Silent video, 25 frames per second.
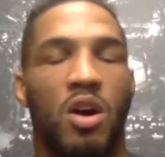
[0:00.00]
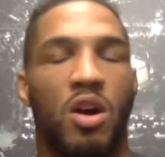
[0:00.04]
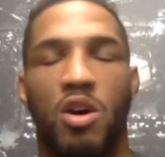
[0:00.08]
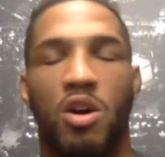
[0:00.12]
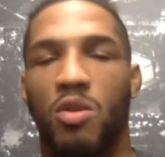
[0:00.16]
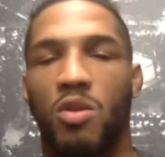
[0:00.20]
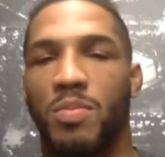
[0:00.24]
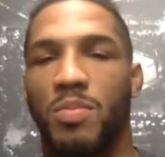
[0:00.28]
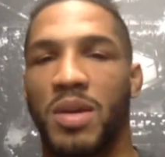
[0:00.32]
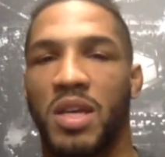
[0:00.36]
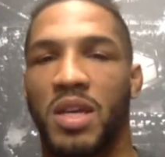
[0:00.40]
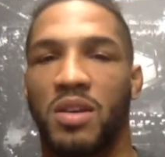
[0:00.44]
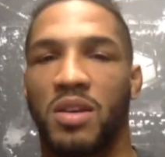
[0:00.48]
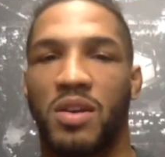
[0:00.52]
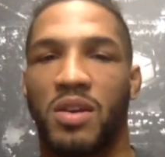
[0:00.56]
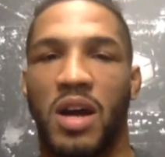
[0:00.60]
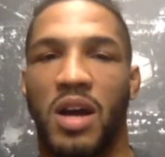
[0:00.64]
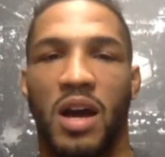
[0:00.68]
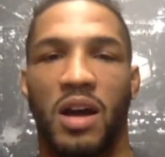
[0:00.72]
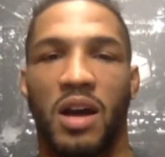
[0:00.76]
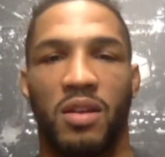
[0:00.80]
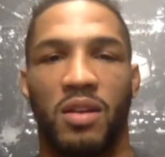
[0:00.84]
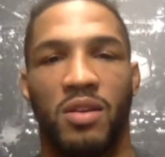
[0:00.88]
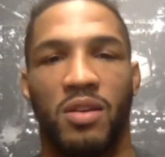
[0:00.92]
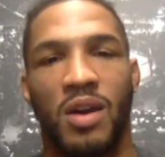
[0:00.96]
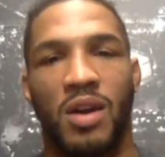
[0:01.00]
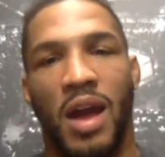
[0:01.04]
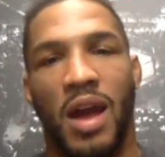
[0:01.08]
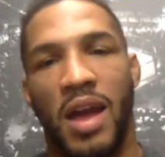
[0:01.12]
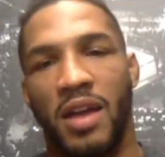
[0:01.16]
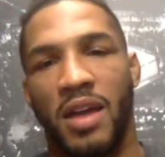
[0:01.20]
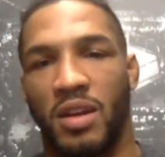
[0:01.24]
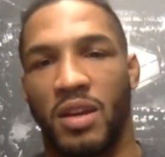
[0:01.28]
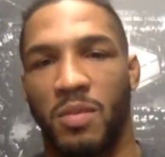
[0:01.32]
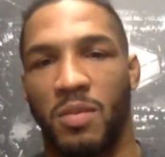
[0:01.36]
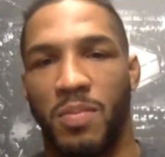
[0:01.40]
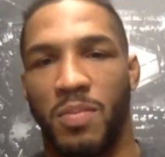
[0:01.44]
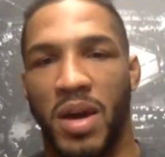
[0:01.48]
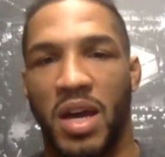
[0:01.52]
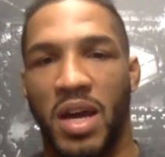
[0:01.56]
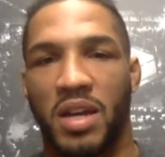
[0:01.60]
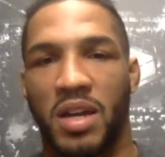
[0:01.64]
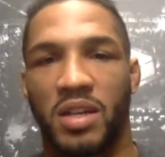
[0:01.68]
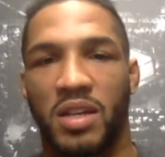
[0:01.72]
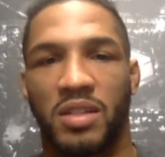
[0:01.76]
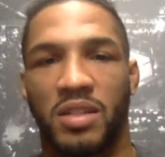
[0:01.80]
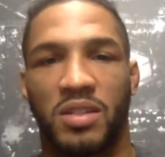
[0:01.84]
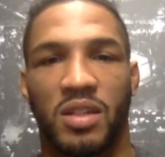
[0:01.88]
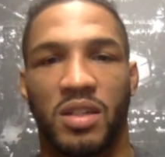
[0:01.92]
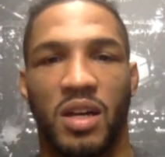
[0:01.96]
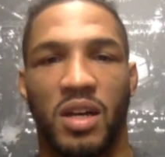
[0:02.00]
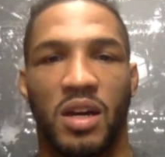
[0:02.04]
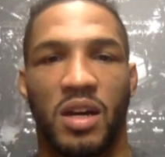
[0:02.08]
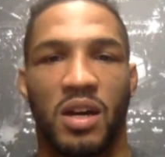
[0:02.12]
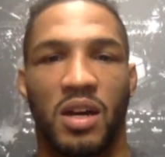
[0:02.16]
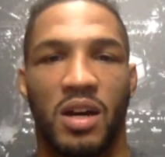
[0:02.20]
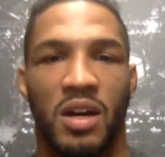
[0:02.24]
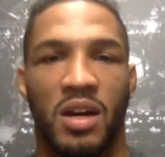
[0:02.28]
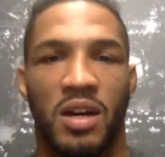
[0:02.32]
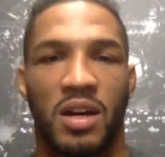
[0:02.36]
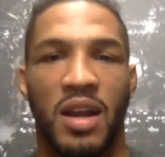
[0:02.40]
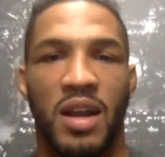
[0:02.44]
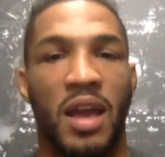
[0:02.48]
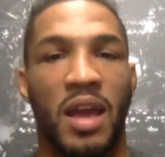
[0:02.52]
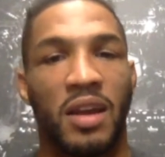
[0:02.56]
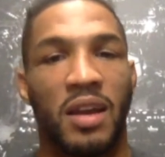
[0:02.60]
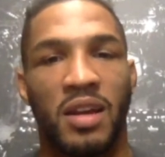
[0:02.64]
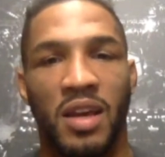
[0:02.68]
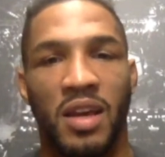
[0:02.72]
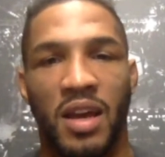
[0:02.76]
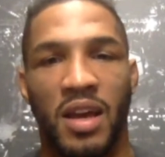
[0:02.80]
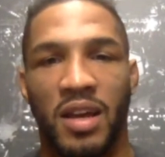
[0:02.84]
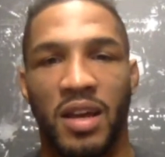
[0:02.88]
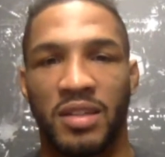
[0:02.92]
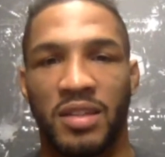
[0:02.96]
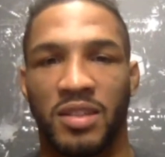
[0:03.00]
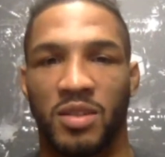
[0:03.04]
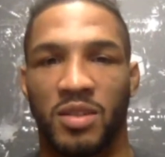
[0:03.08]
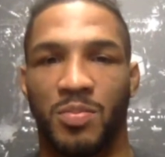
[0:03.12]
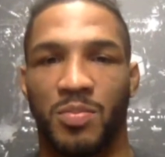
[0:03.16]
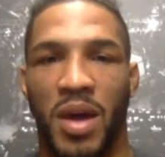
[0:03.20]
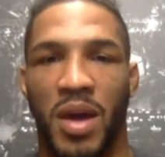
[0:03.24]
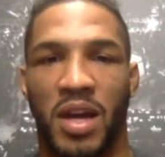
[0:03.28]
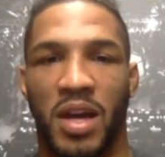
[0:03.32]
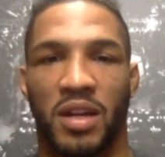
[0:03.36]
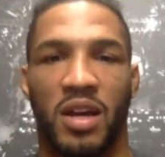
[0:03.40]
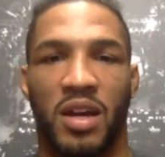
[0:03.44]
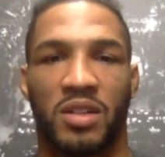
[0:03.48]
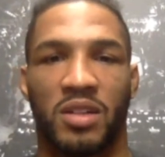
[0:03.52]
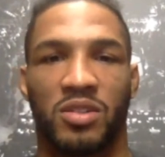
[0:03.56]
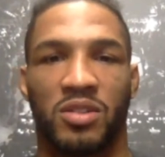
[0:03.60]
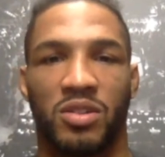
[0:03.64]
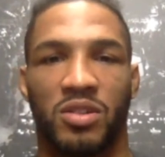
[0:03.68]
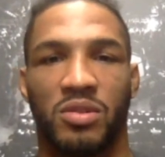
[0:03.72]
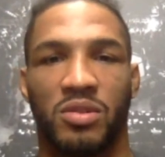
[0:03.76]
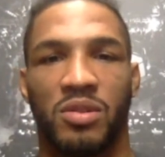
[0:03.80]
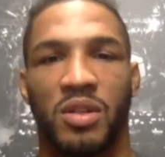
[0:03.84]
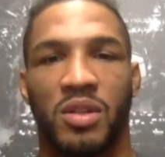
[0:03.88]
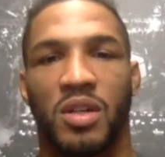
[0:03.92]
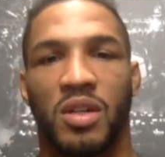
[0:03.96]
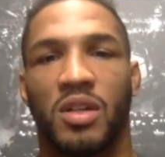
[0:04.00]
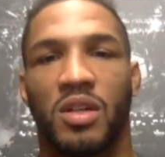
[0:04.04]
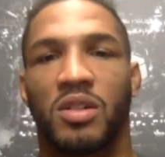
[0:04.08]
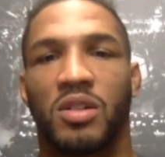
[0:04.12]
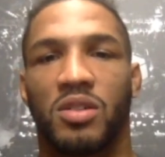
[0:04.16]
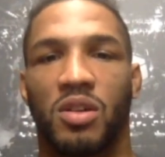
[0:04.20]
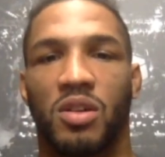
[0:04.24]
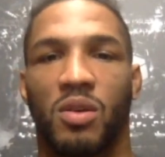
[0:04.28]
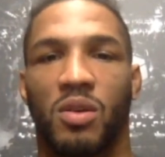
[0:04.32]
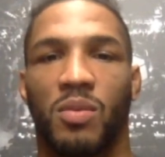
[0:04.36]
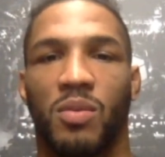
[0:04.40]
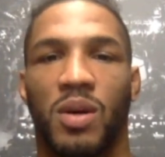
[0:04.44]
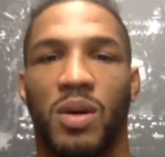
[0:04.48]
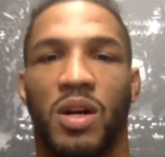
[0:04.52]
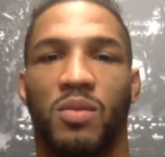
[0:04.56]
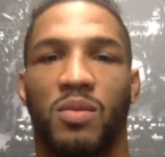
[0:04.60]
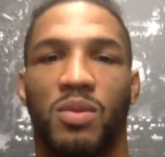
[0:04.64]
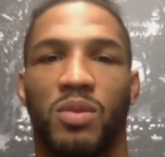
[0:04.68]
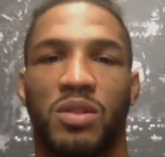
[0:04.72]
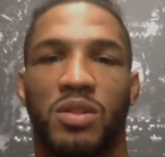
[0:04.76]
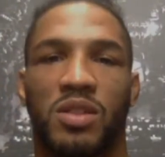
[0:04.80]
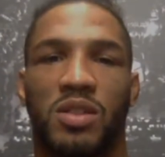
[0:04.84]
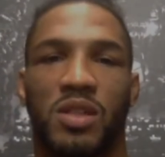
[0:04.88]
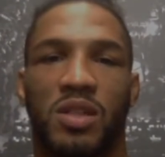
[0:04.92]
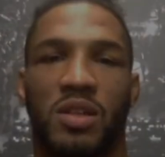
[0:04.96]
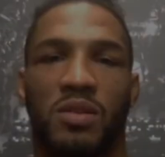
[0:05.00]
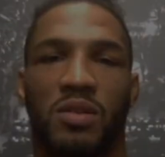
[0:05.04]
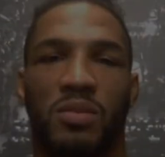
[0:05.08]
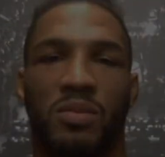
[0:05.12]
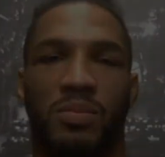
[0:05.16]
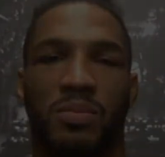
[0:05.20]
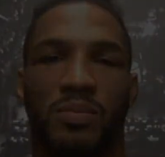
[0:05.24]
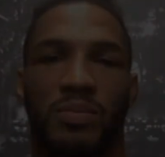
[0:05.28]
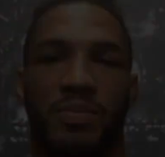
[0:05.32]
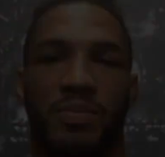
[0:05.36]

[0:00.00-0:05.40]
Colby, you got Anthony Pettis, Nate Diaz is back now too, so we'll see.